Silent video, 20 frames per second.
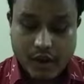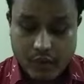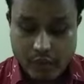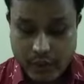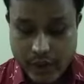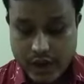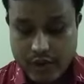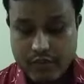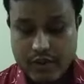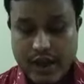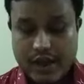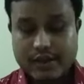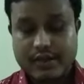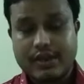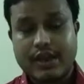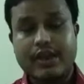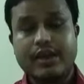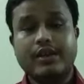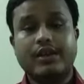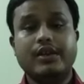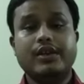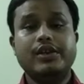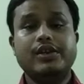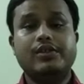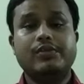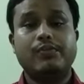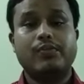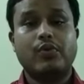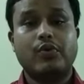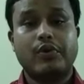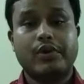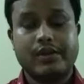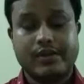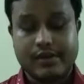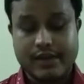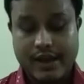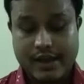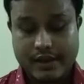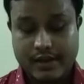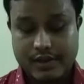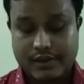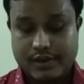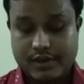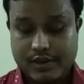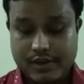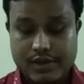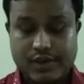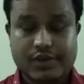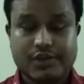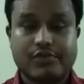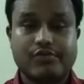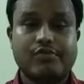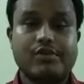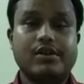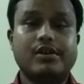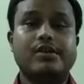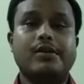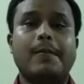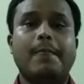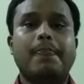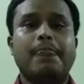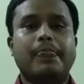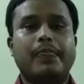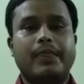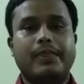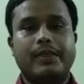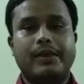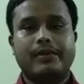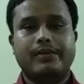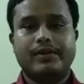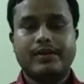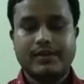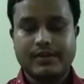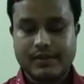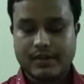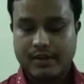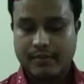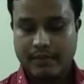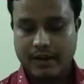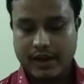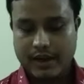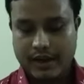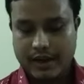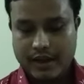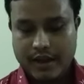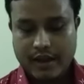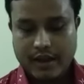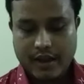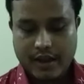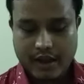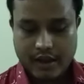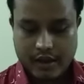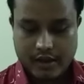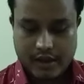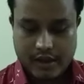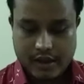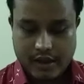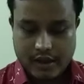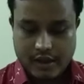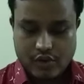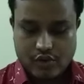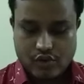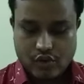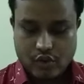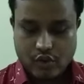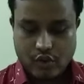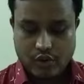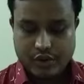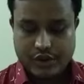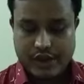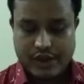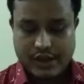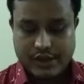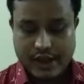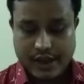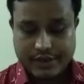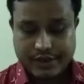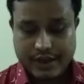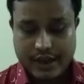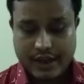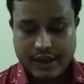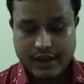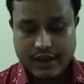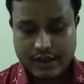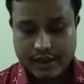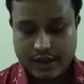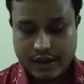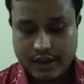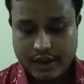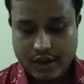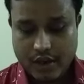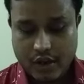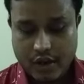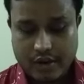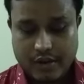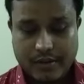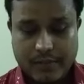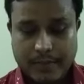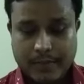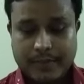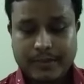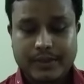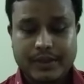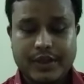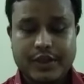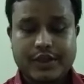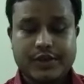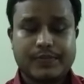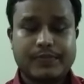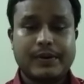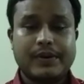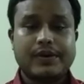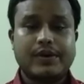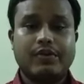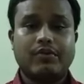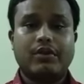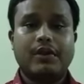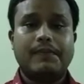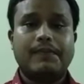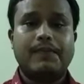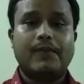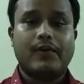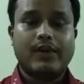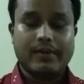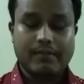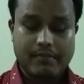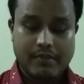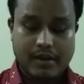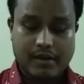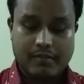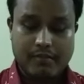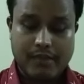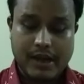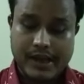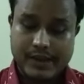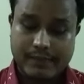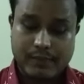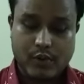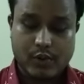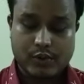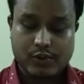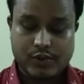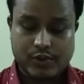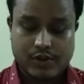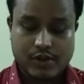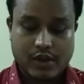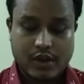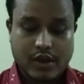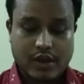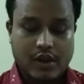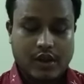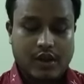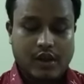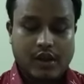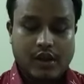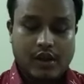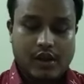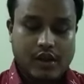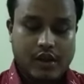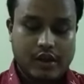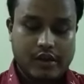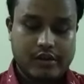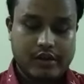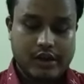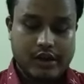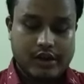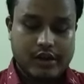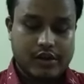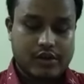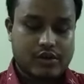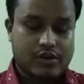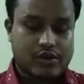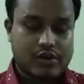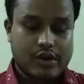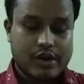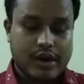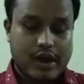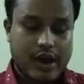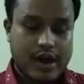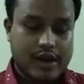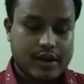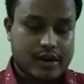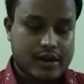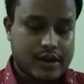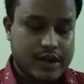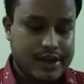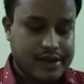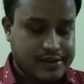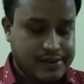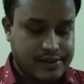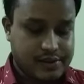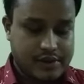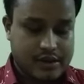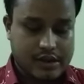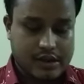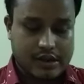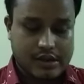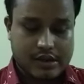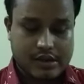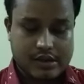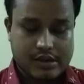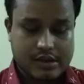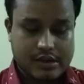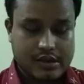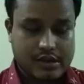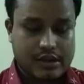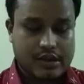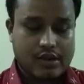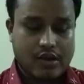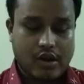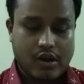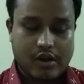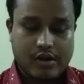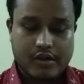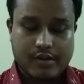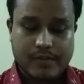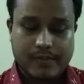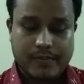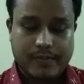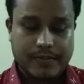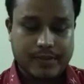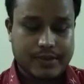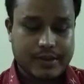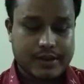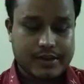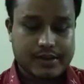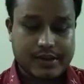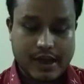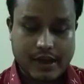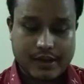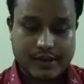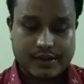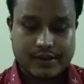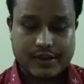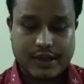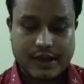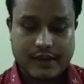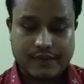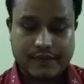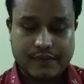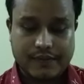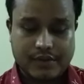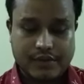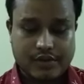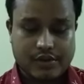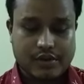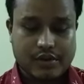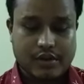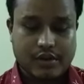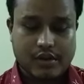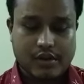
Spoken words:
When we are saying each book is like a city street, this is simile. Okay, so these are there in your this particular poem, My Books. Okay, and next is your the Circus Elephant.